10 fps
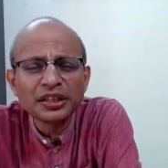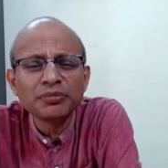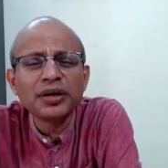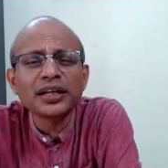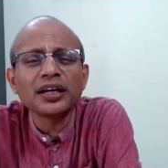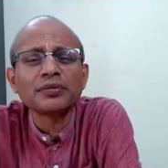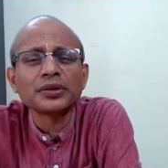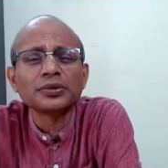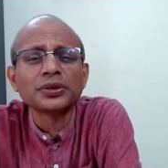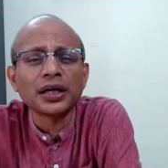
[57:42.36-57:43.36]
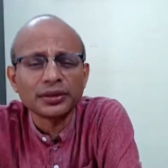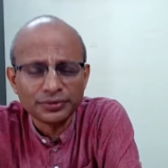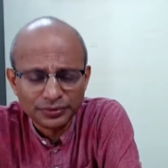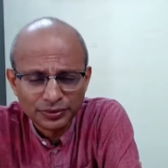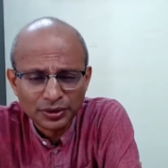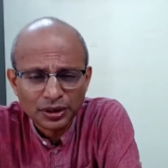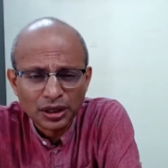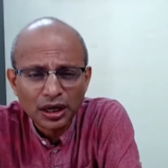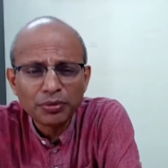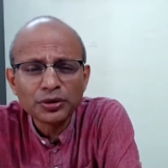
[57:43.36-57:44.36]
he met a Avaduta.
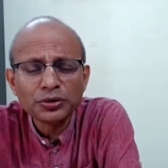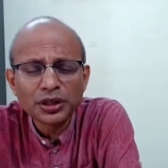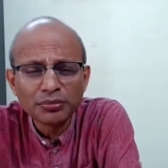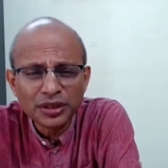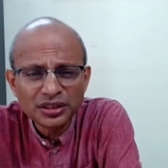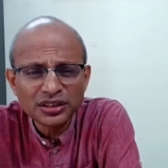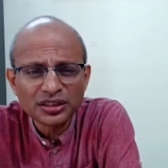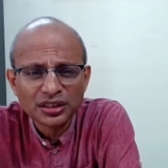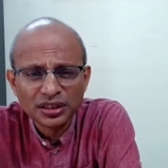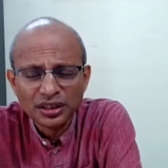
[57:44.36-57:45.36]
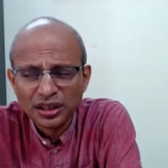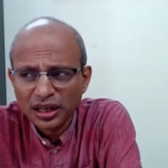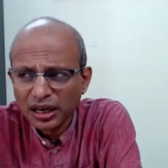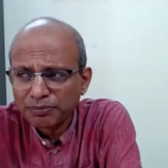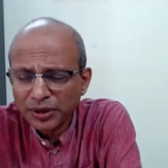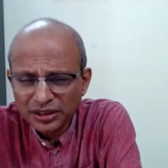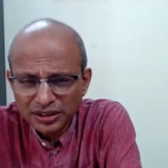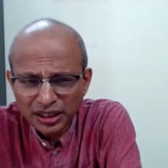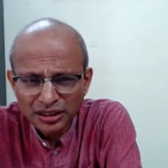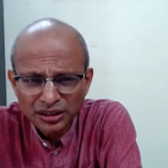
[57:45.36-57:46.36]
Avaduta means a
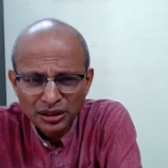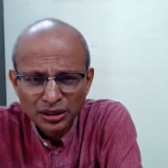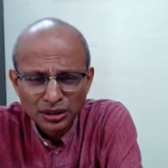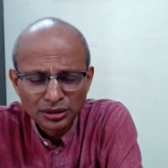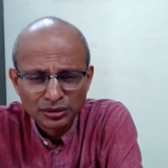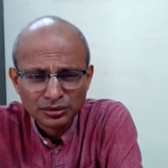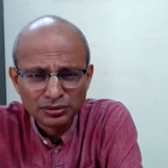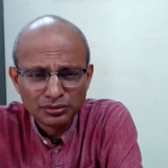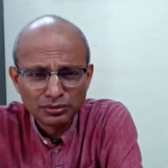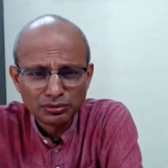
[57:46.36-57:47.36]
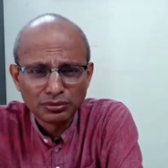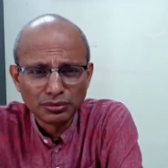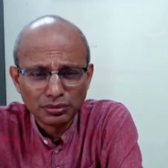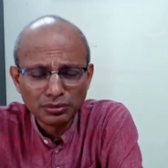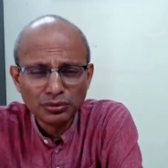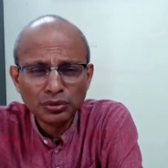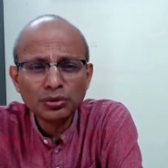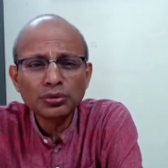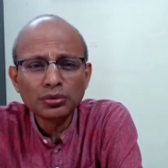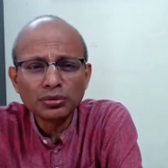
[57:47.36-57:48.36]
person
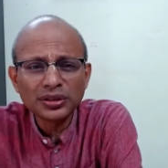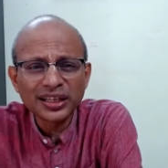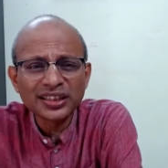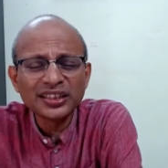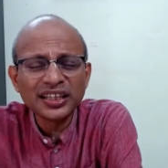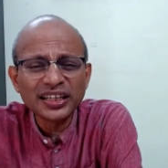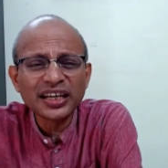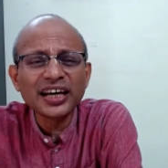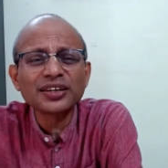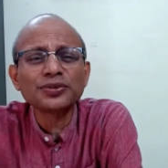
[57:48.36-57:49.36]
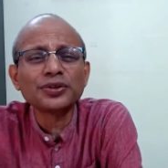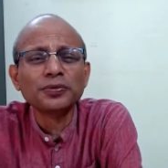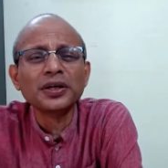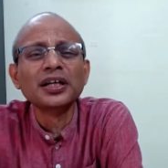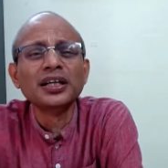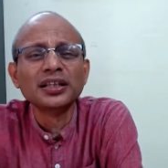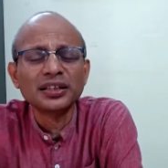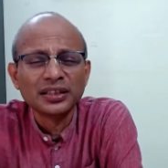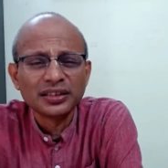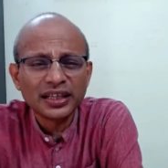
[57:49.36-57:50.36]
who doesn't declare to the world
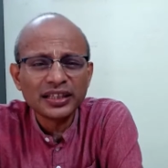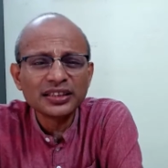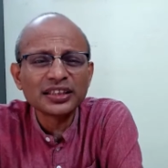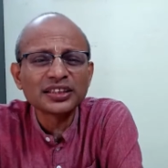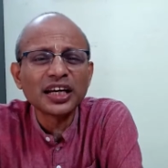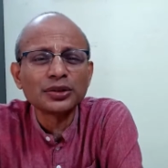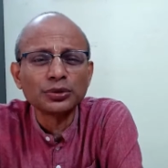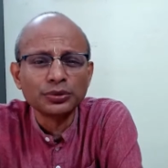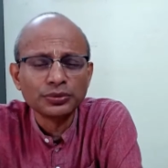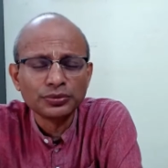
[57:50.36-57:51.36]
that he is a sadhu.